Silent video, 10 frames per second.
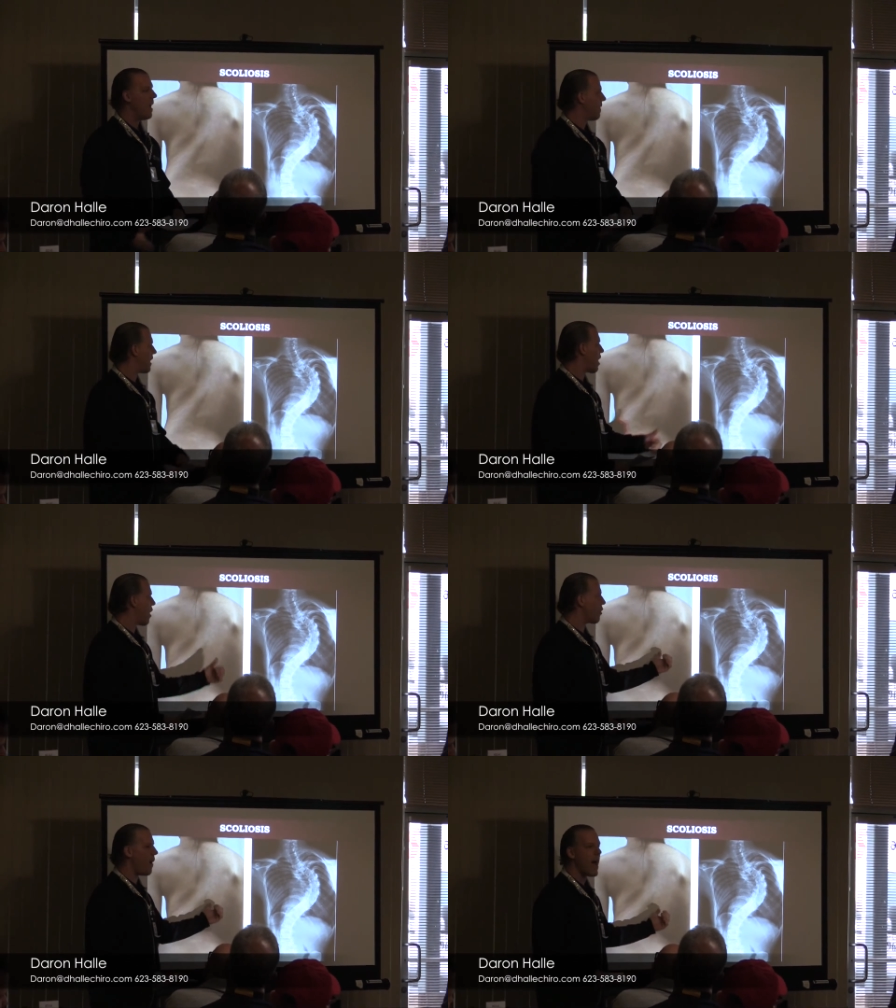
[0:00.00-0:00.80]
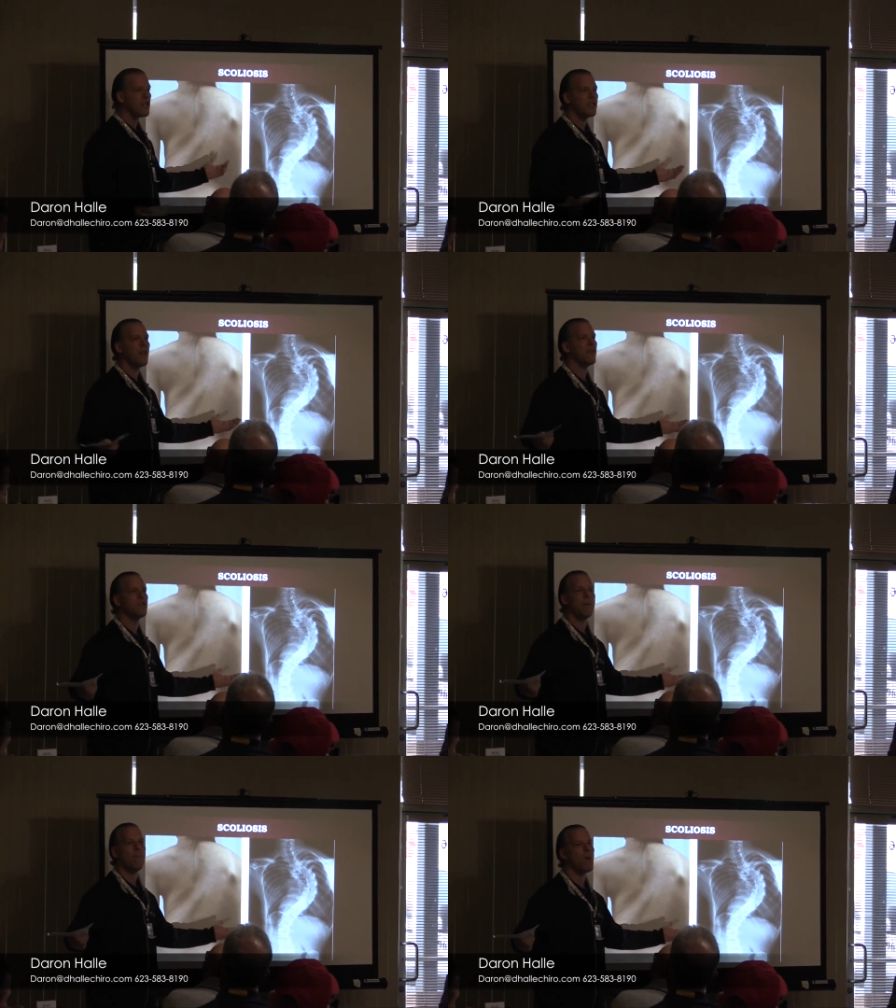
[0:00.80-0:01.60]
the car crash,
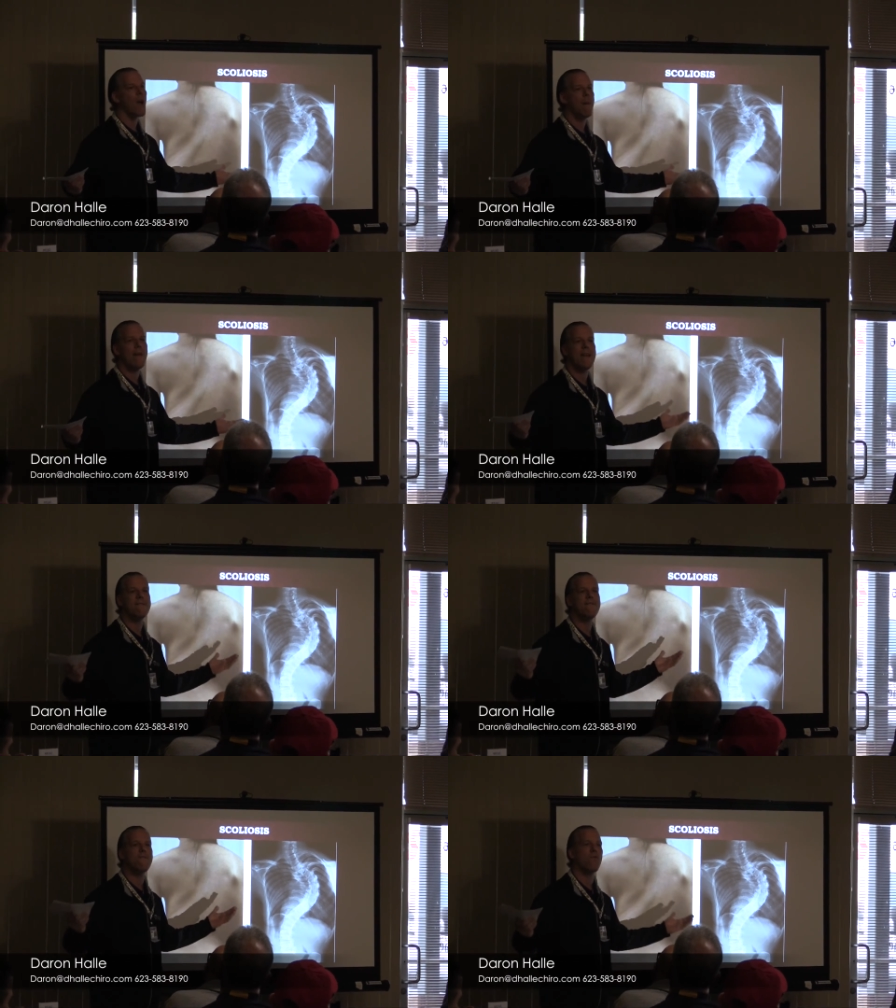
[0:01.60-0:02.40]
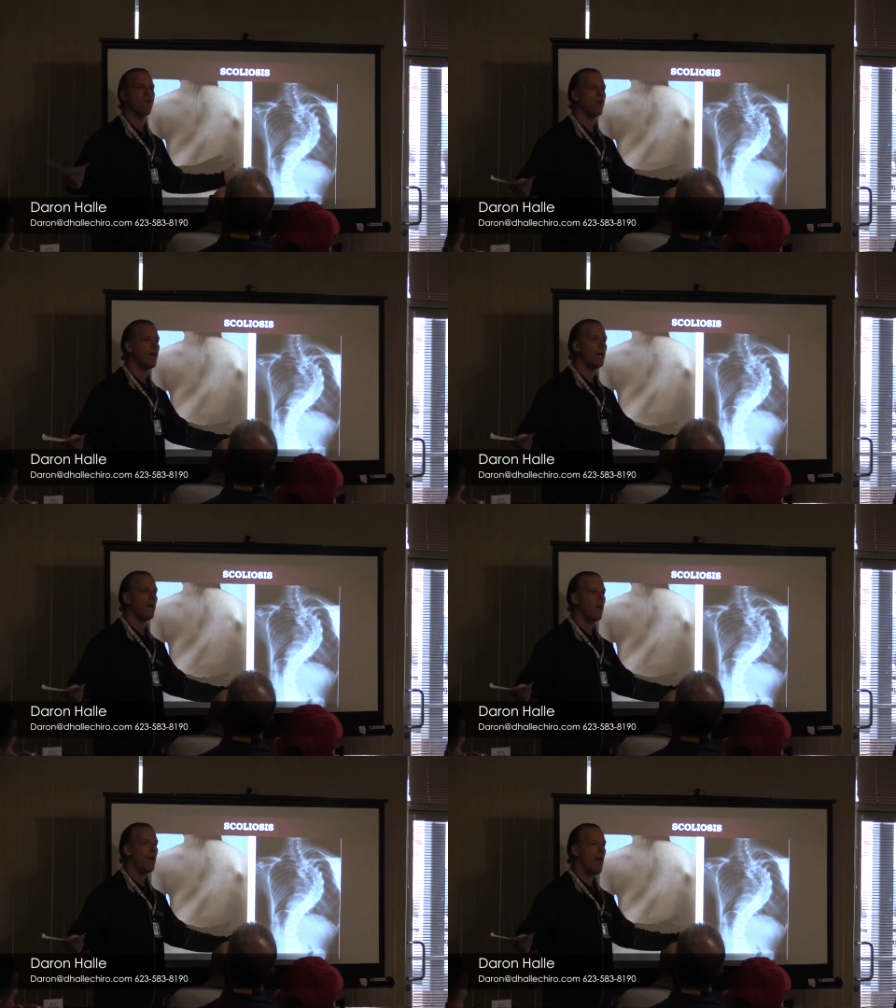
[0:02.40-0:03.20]
those people come in free.
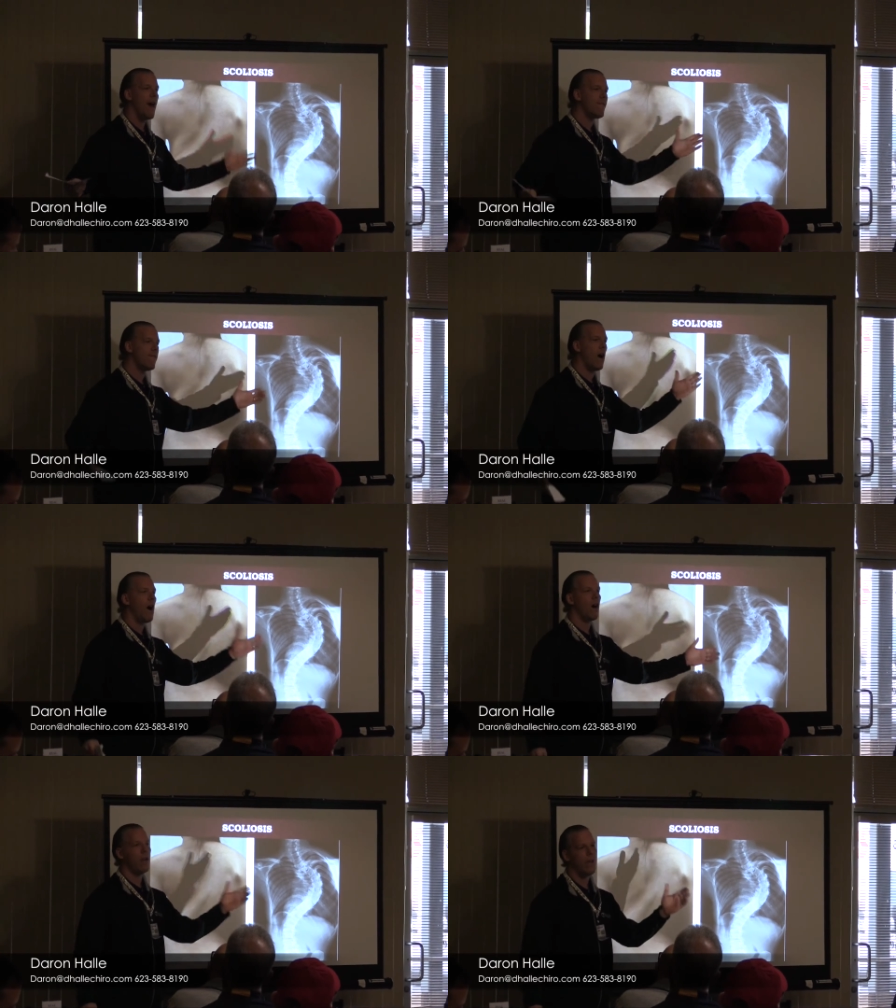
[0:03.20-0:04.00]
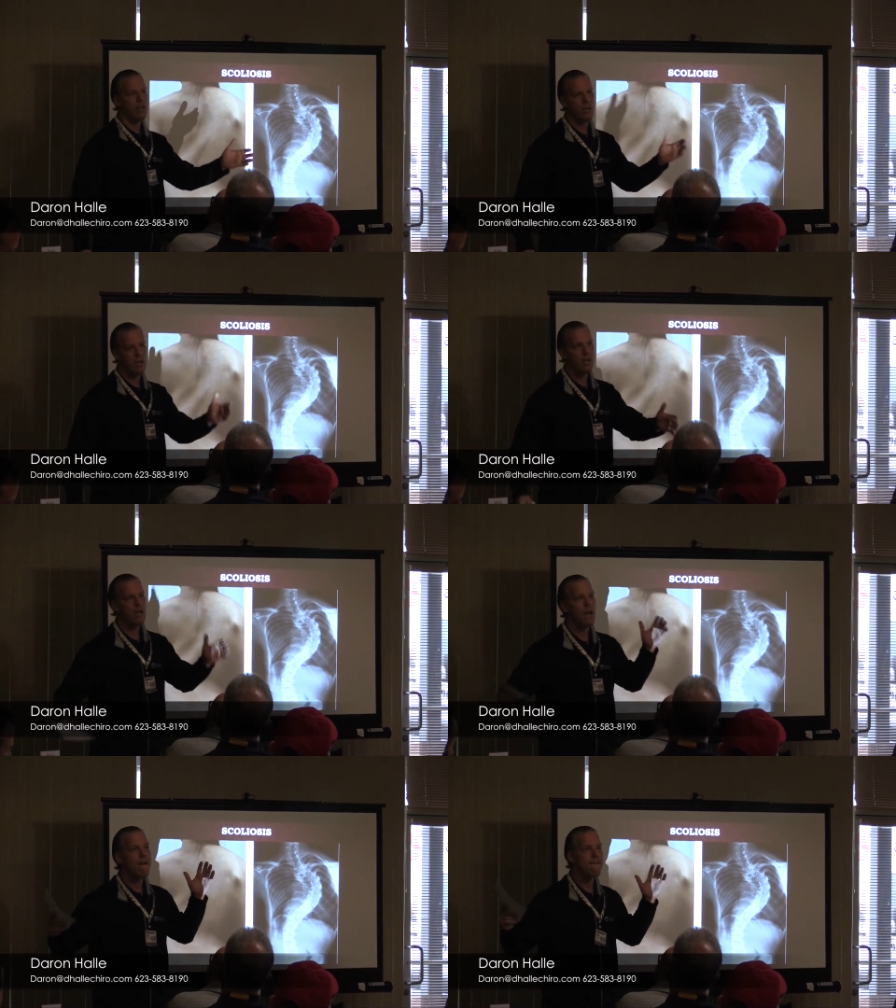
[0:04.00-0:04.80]

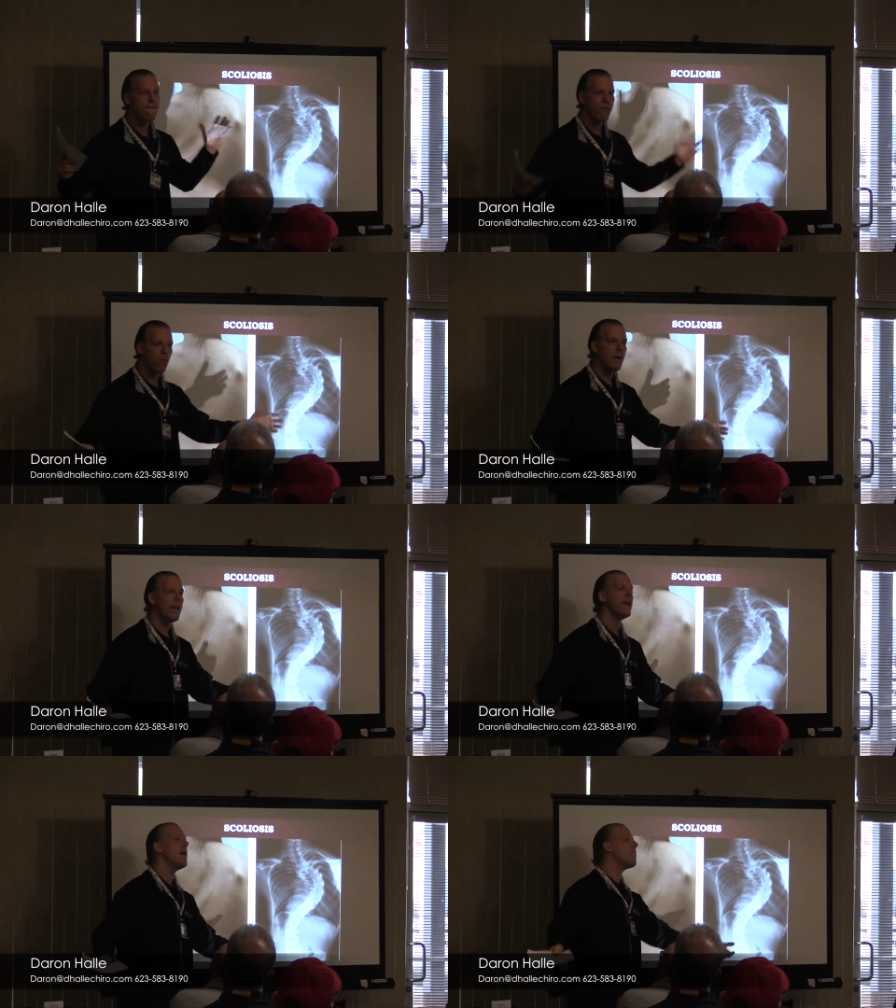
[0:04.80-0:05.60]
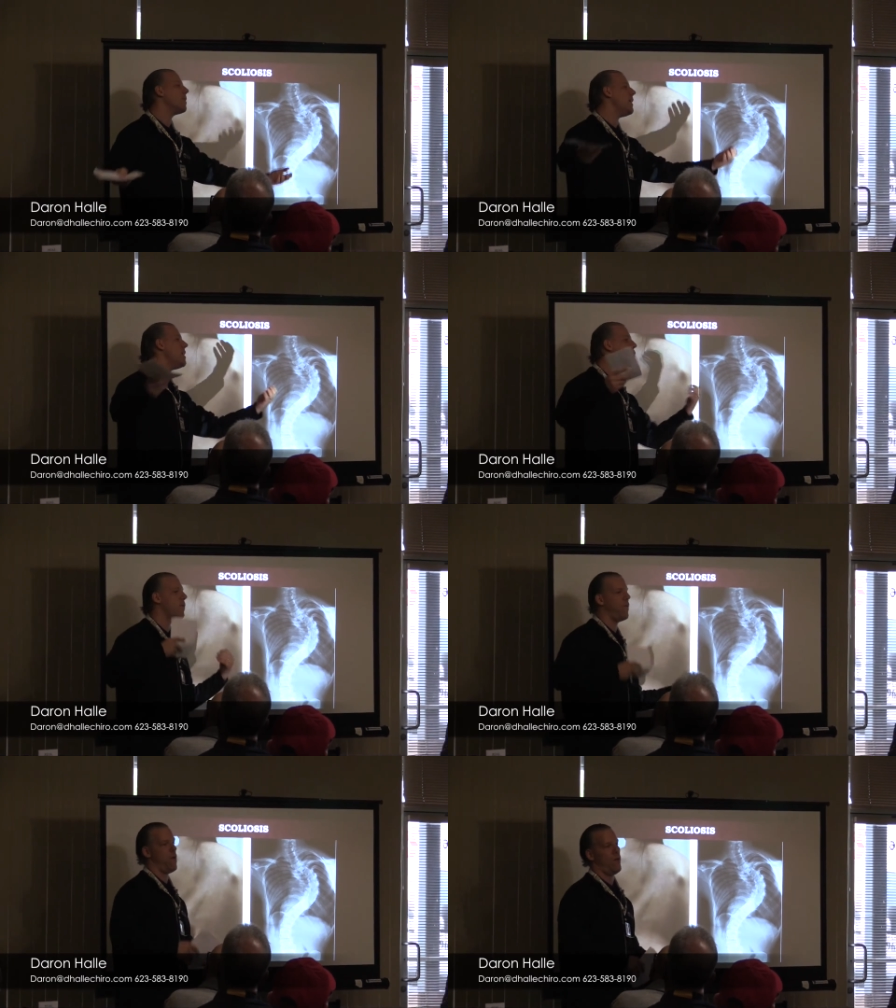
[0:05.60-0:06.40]
F-R-E-E. Free. Please
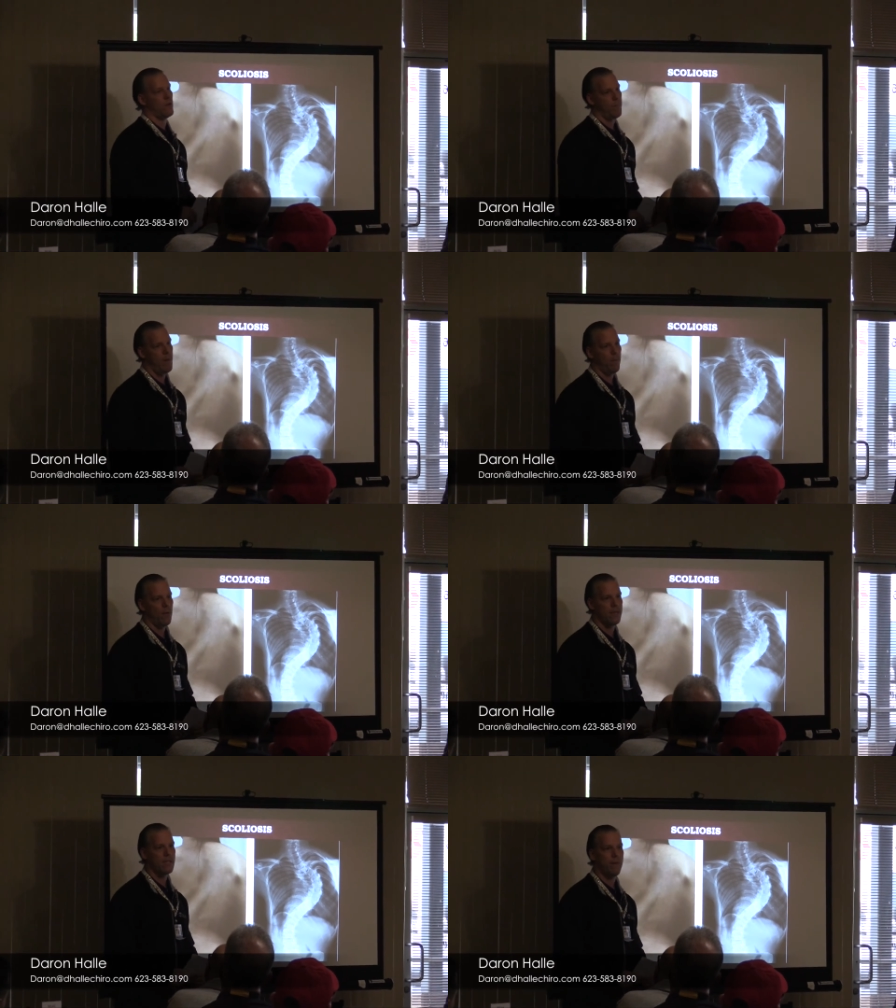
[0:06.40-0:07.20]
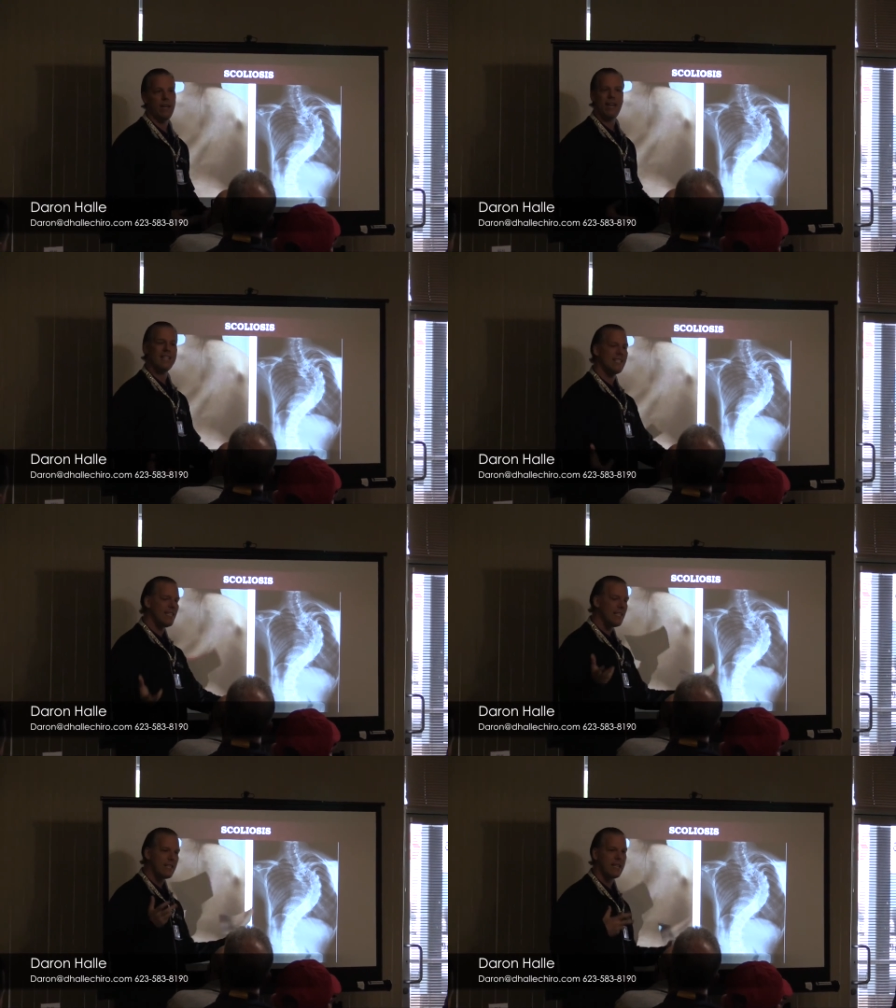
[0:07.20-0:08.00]
refer those people in to me.
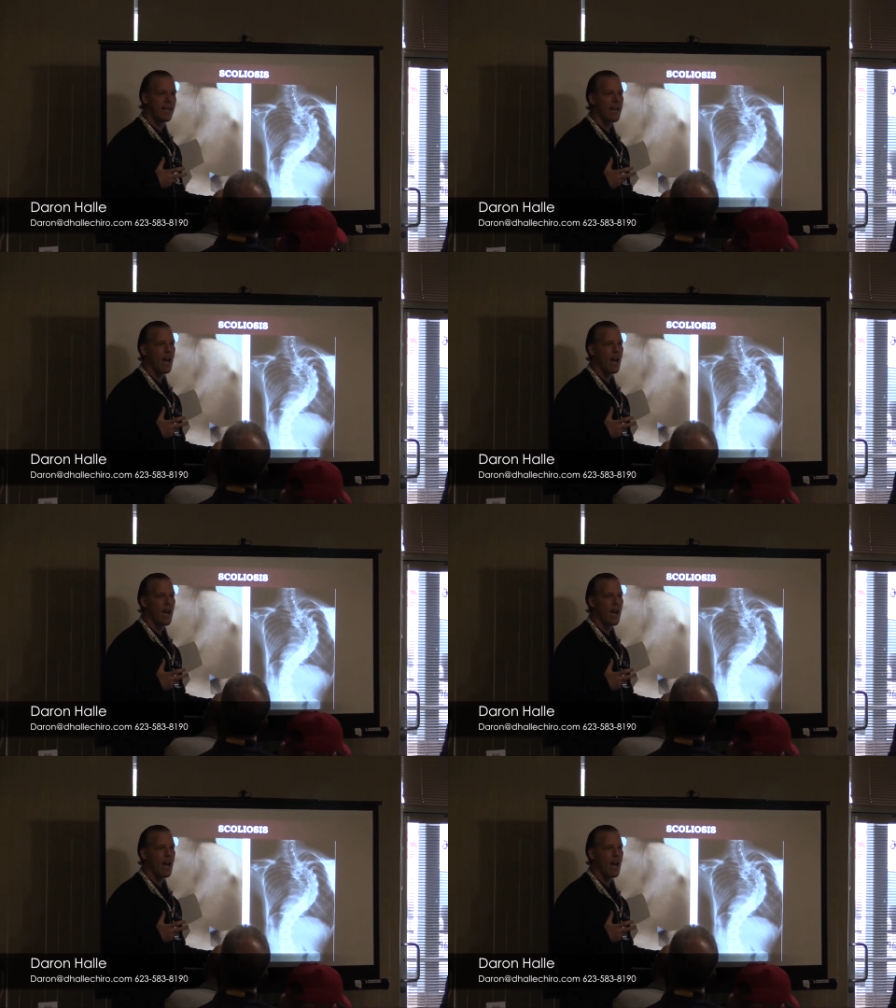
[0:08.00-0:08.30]
Insist that they